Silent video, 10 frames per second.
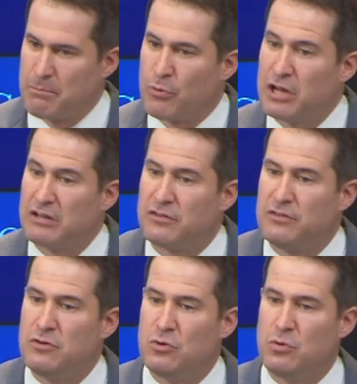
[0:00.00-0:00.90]
And it
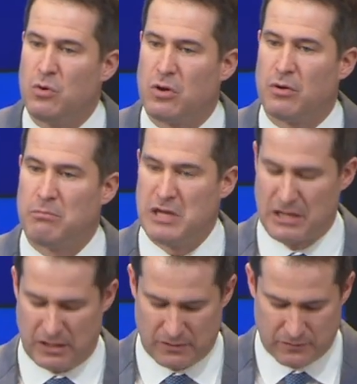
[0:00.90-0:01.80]
brings new
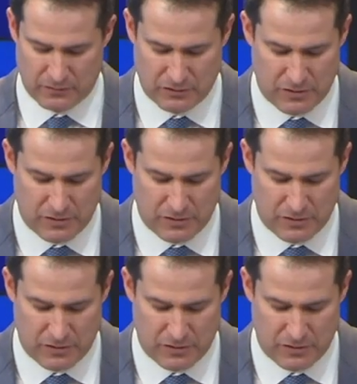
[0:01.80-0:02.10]
meaning